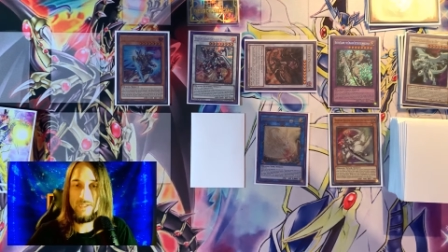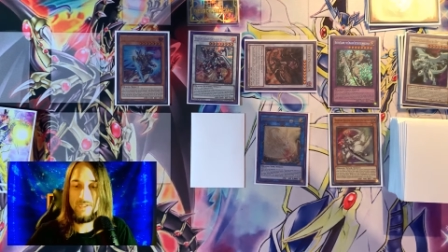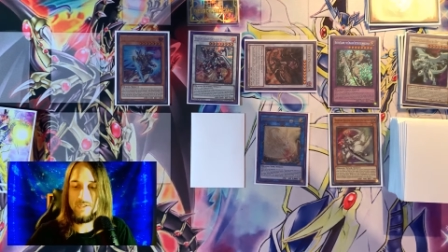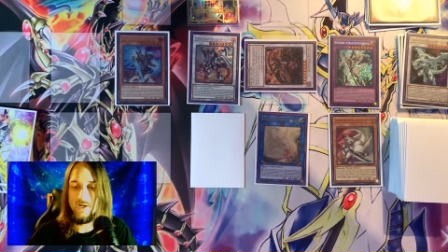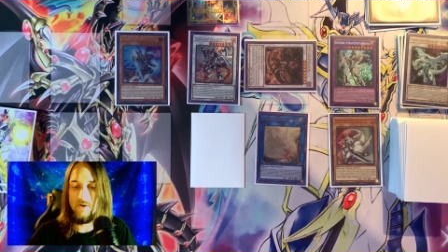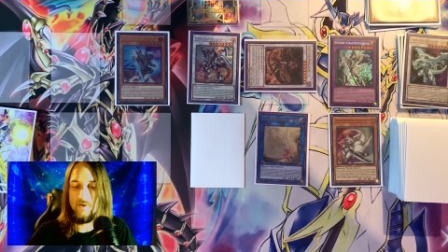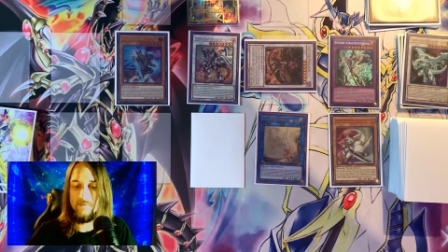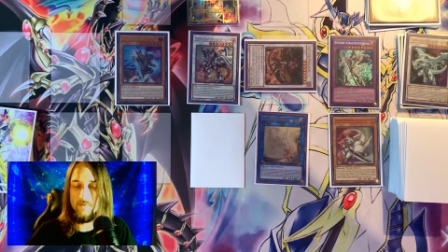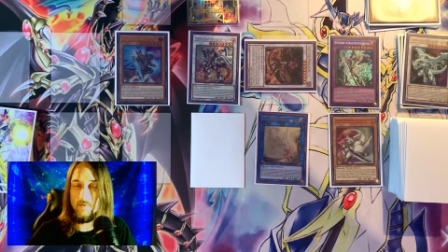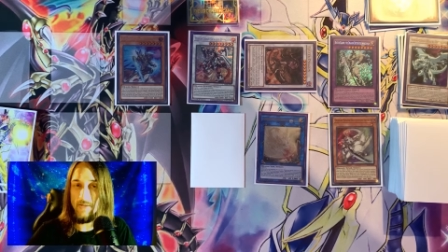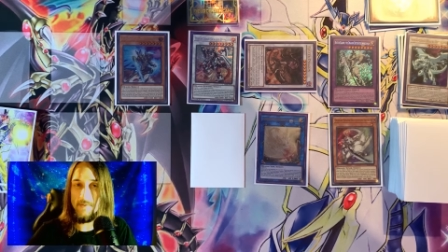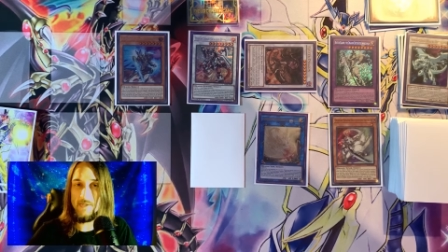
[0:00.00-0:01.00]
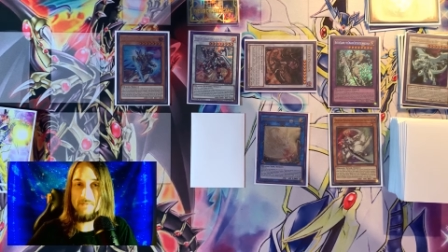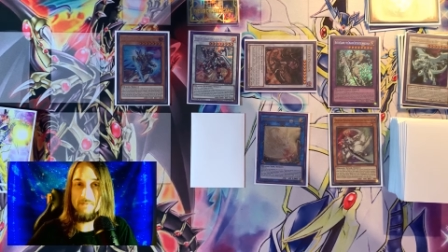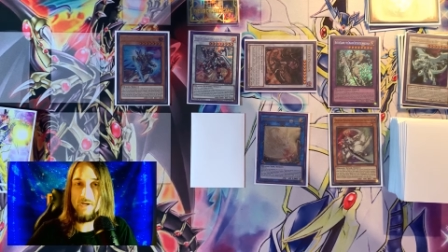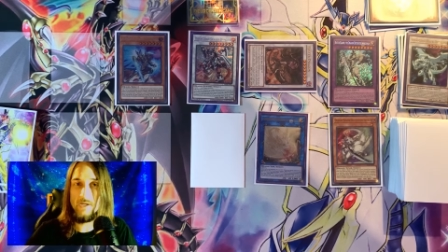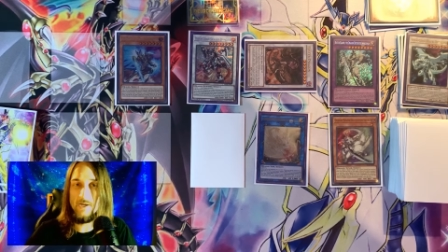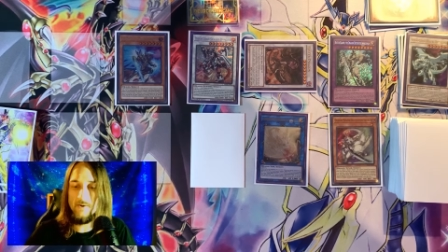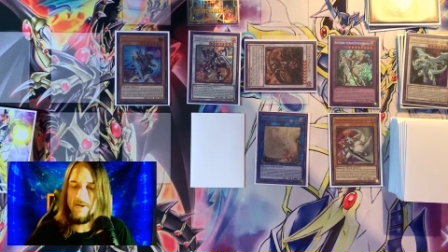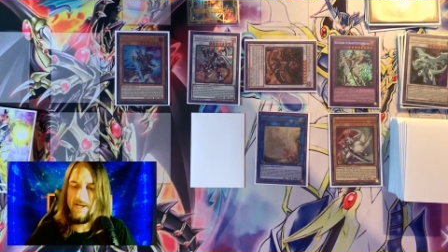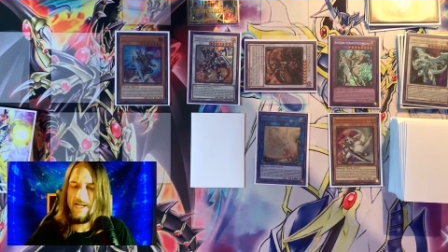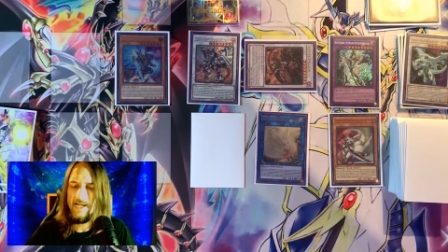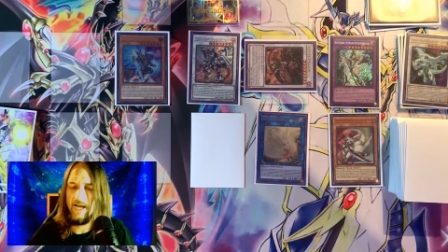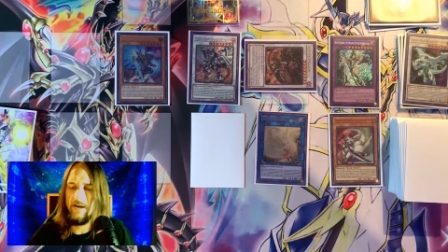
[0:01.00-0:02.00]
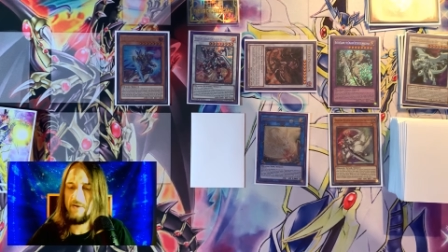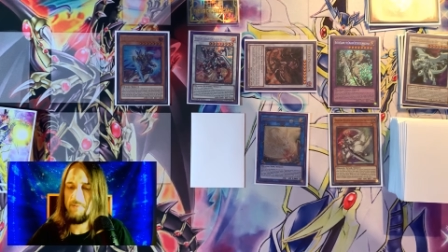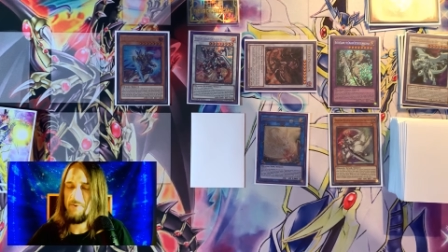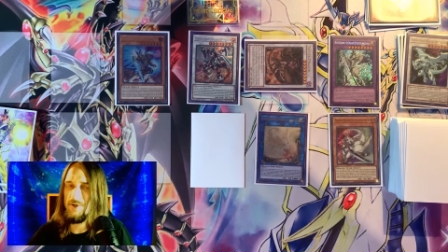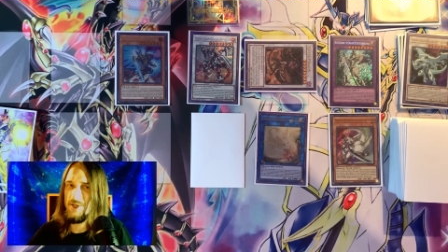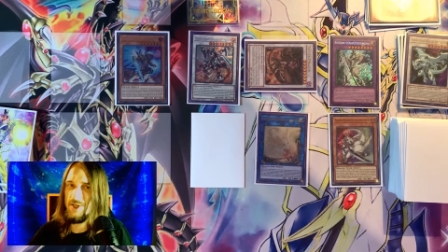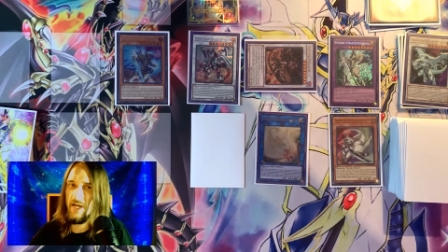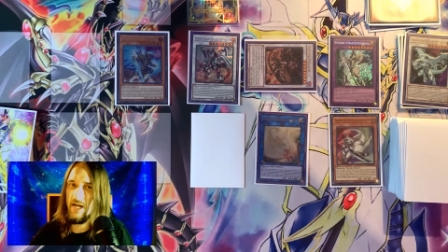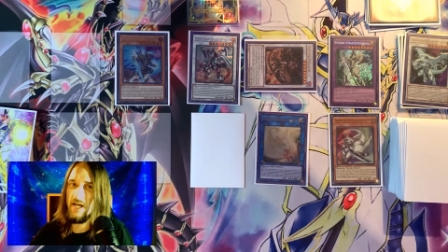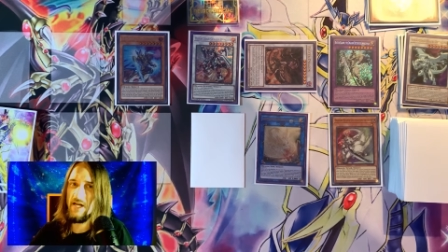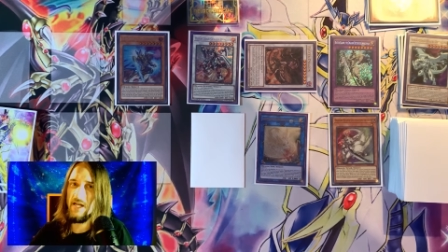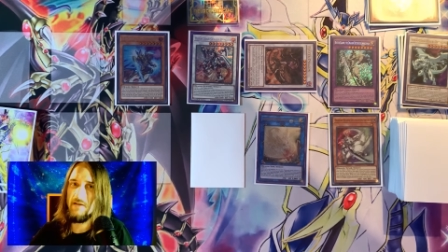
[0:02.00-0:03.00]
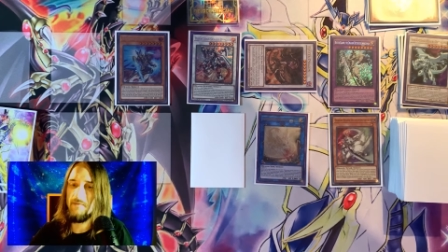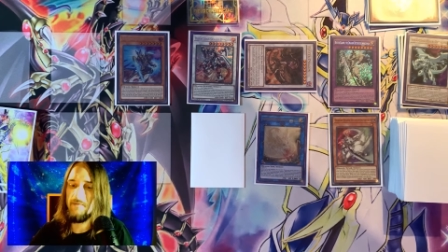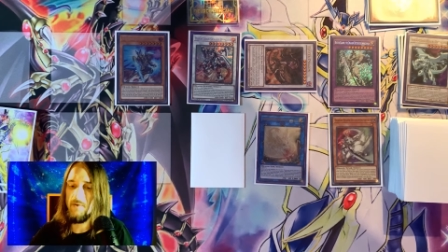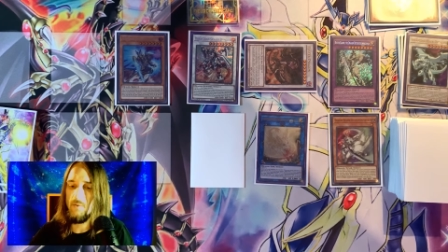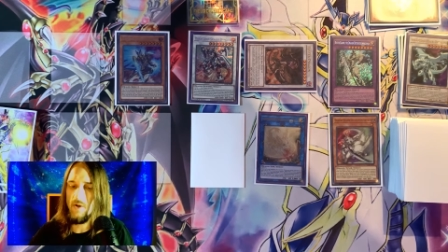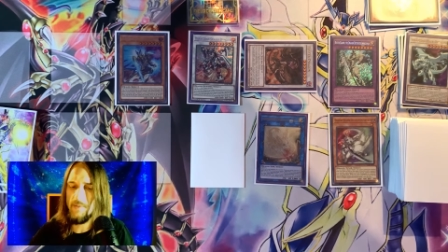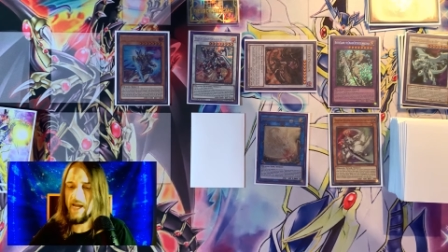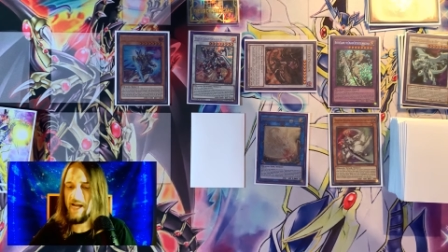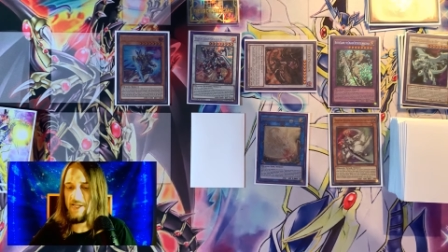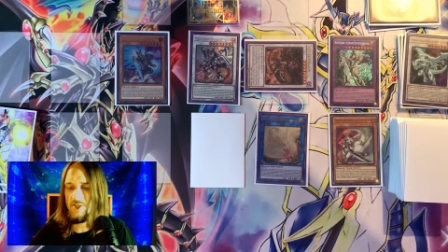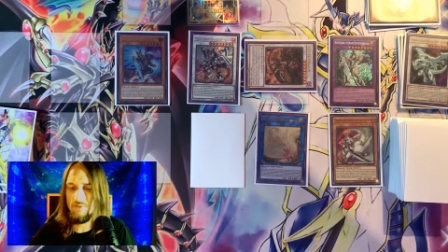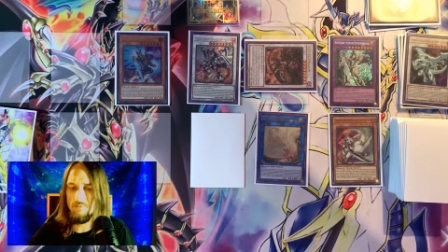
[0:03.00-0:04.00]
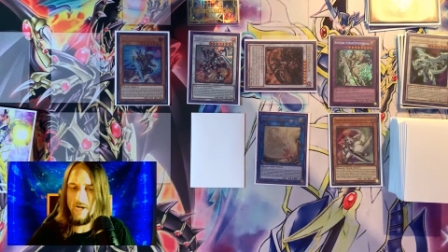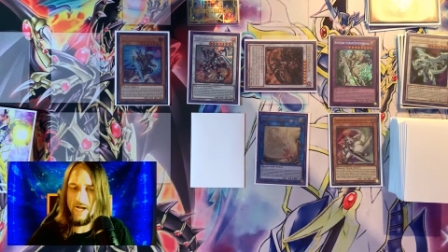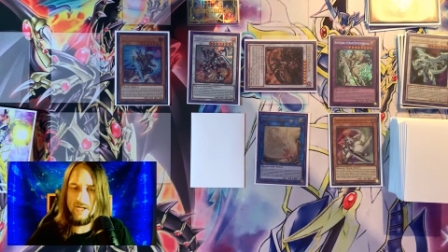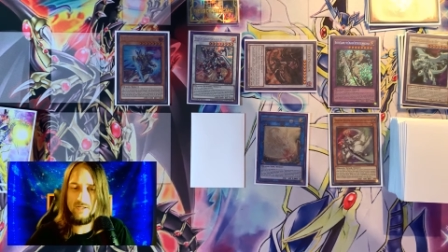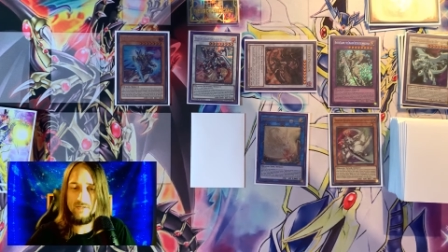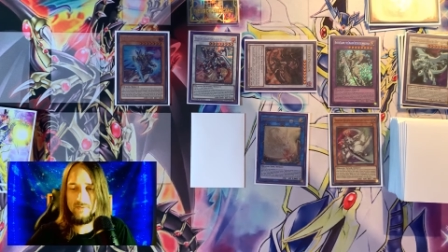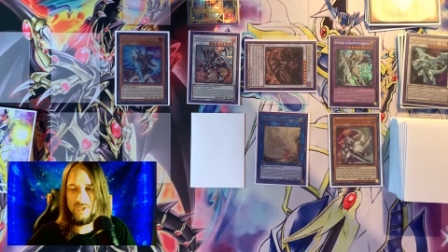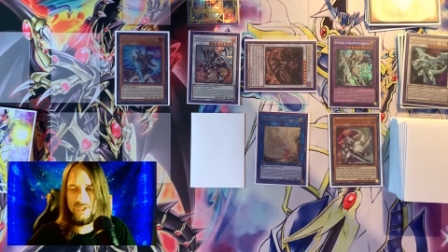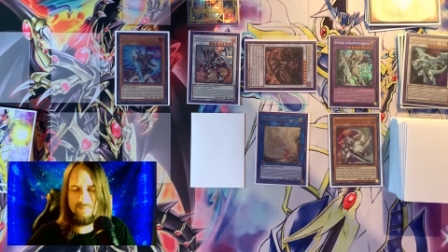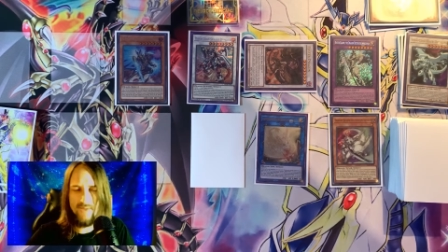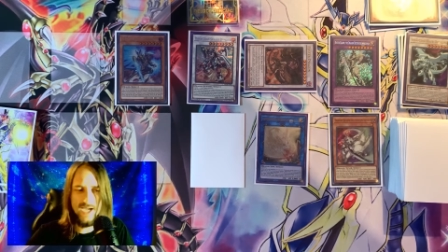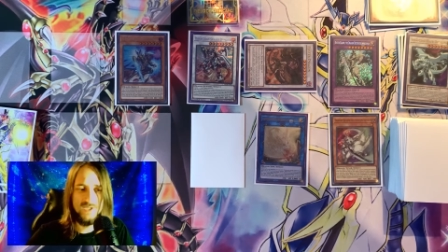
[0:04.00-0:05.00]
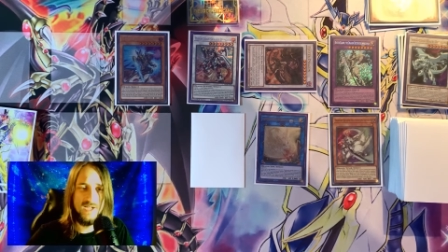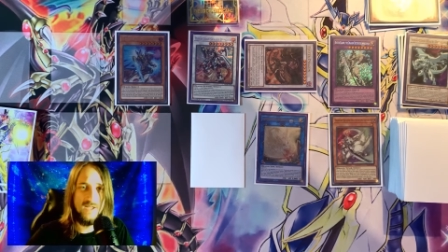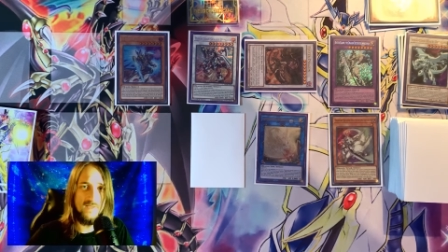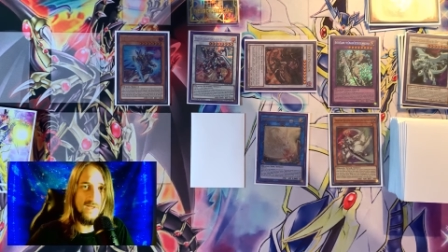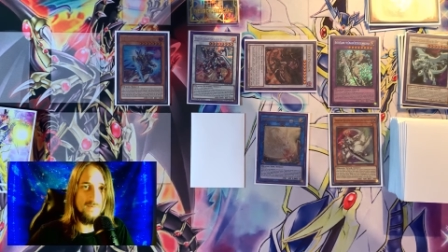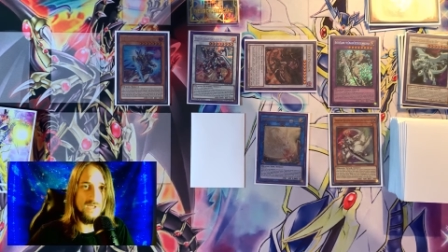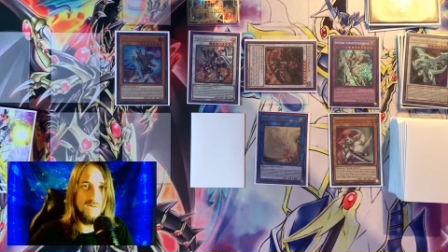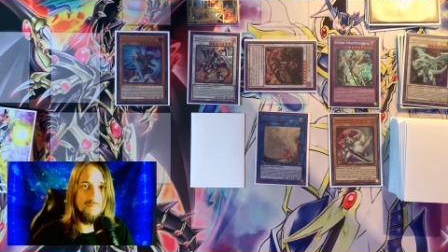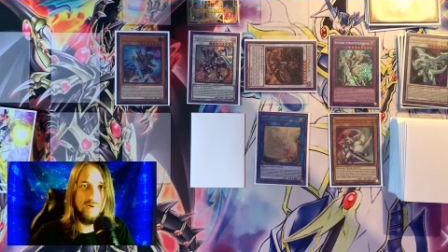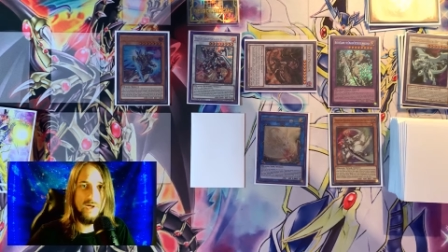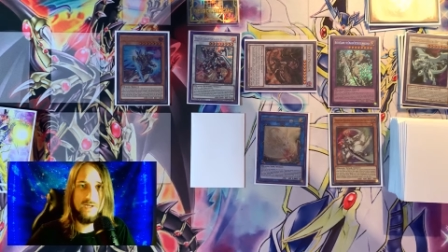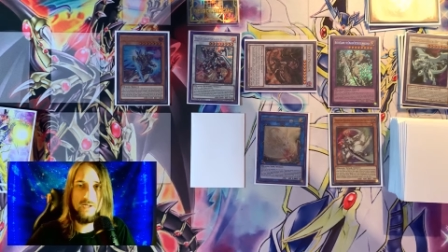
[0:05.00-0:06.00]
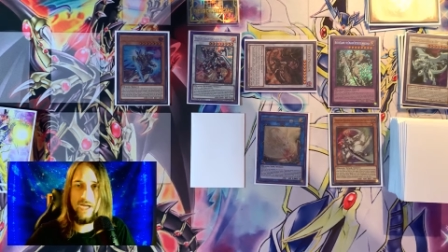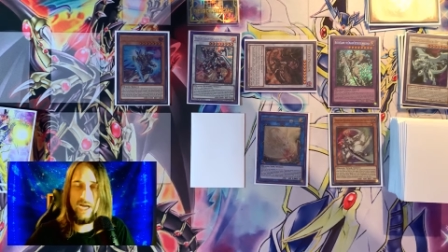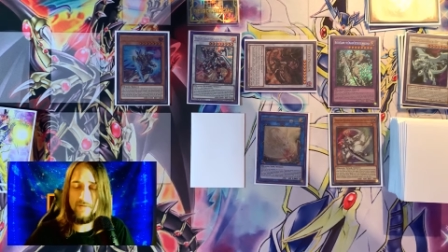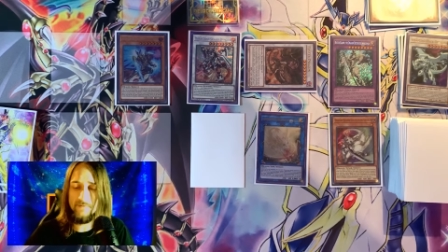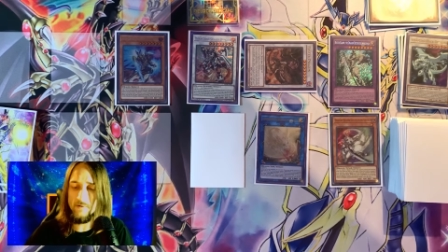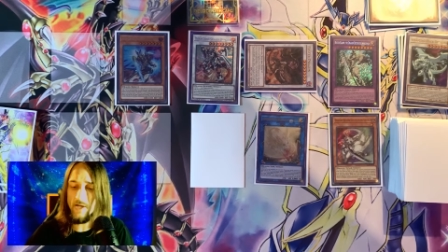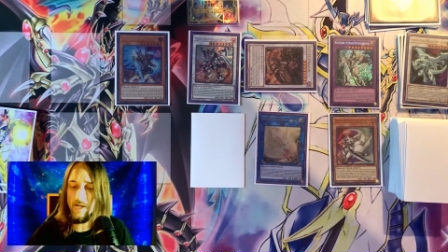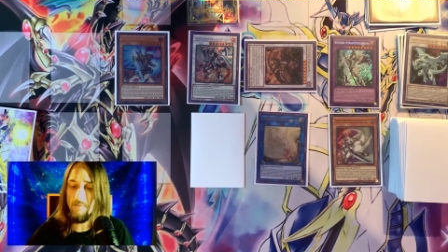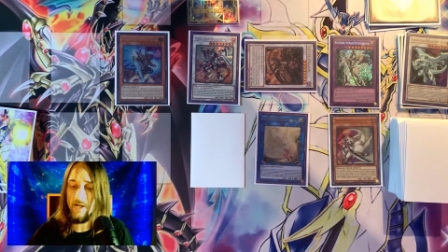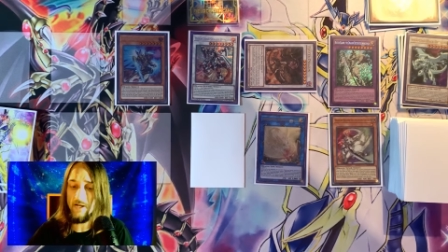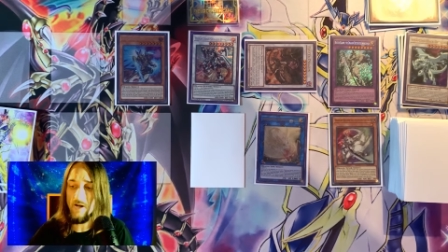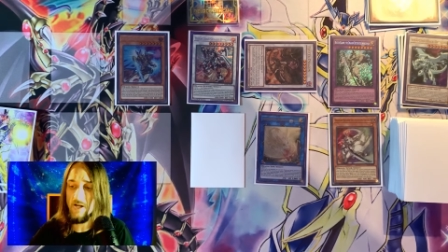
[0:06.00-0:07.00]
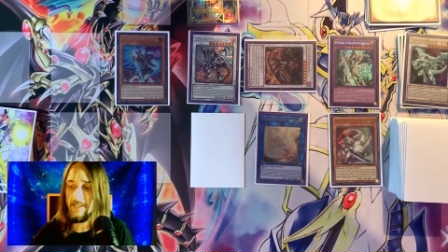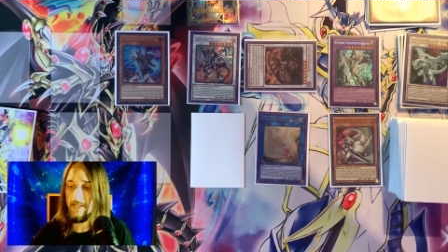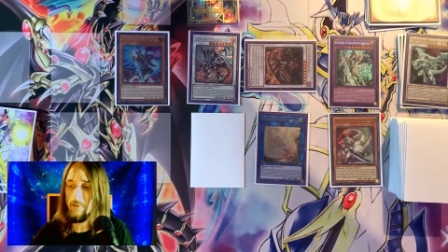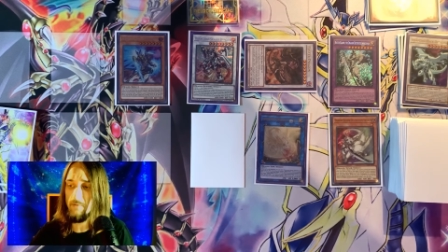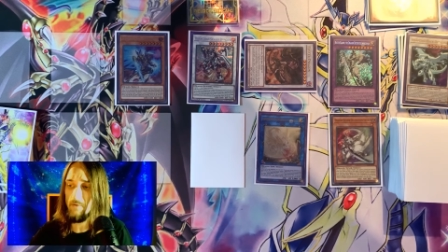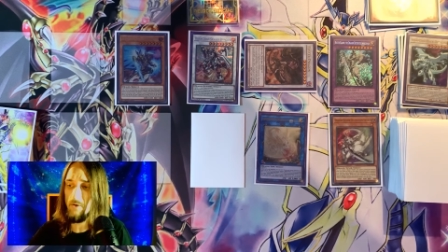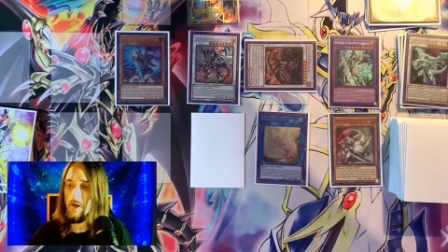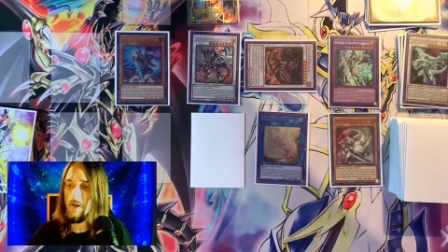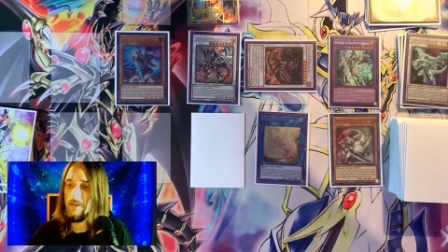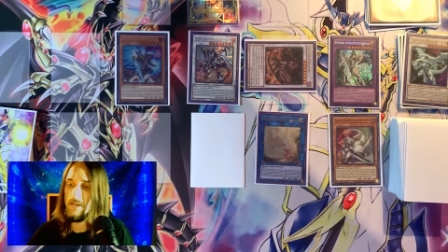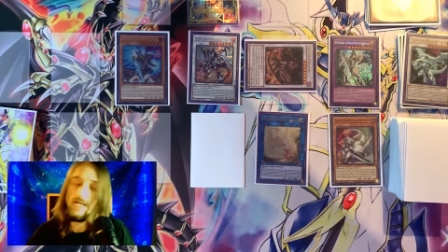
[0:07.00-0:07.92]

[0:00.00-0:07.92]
So if you like this video, I would appreciate it if you went that extra mile, smash that thumbs up button, and if you like my content overall,